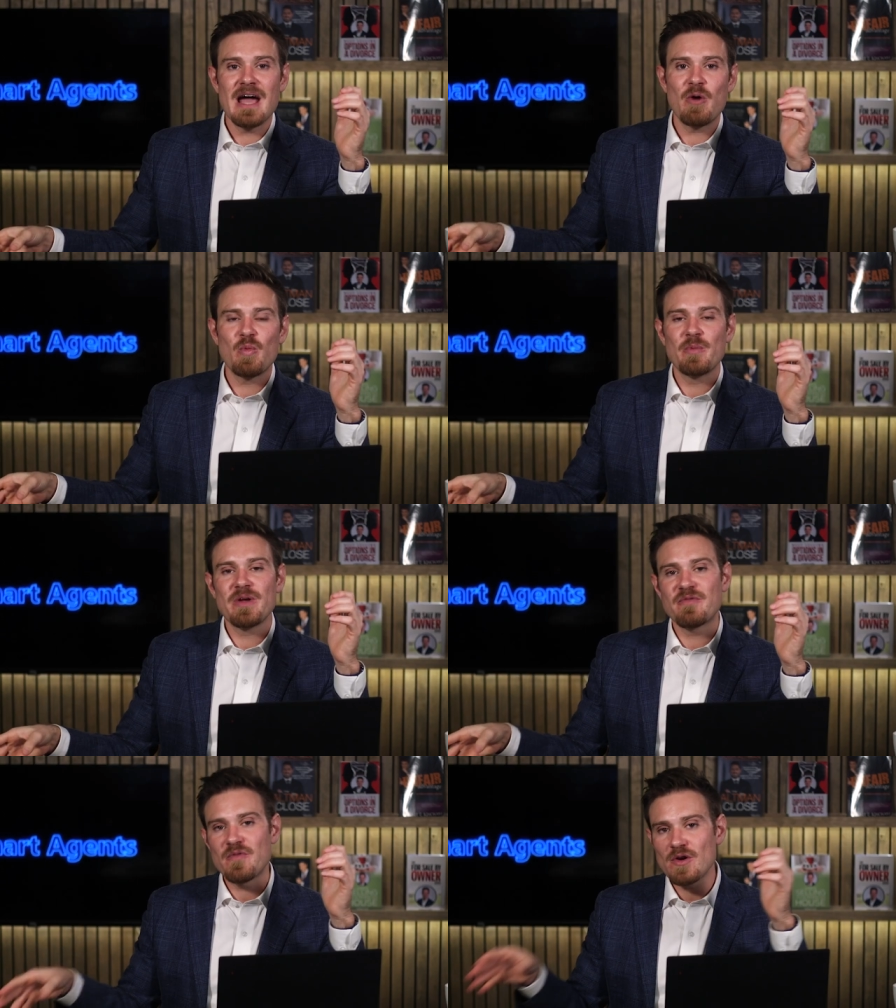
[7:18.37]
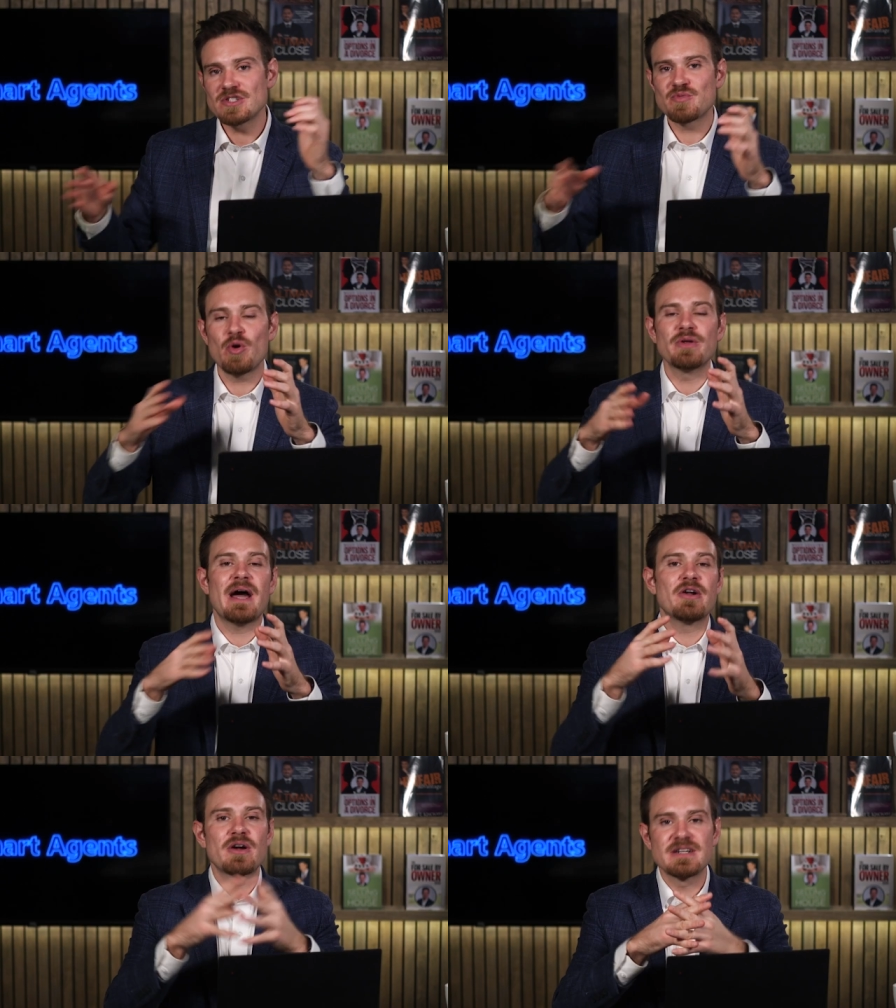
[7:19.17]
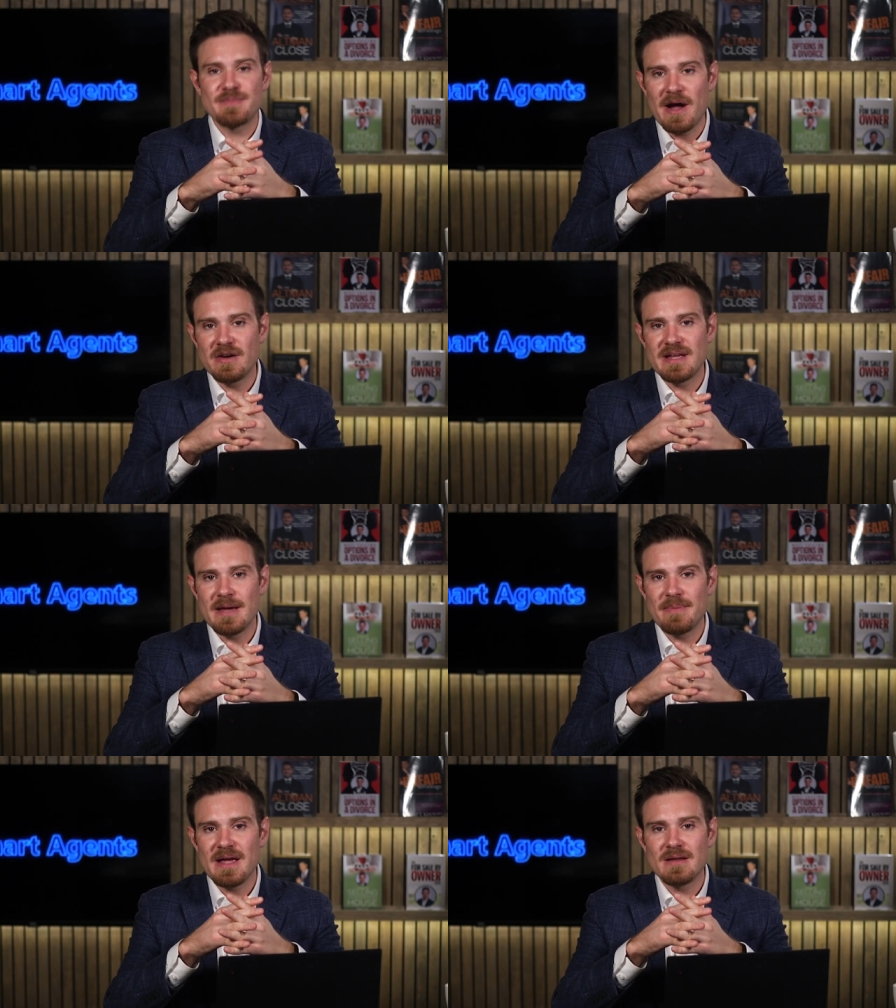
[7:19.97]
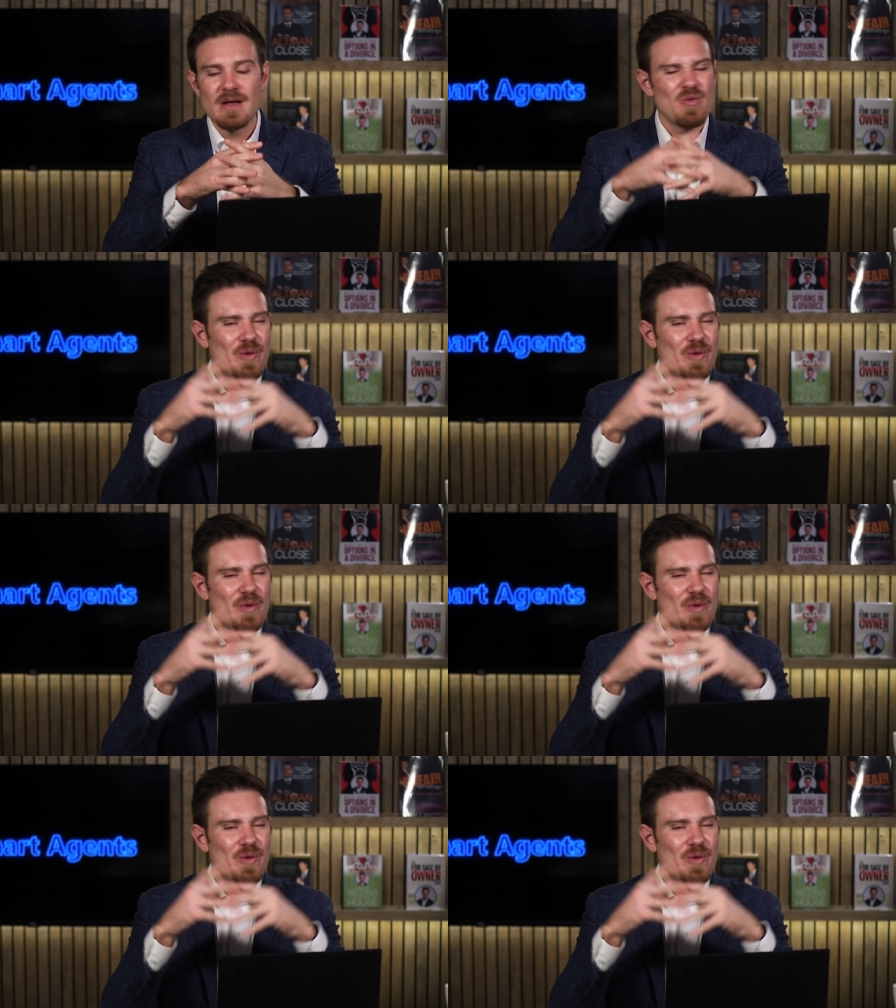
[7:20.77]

Now, when we first rolled out our expired campaign,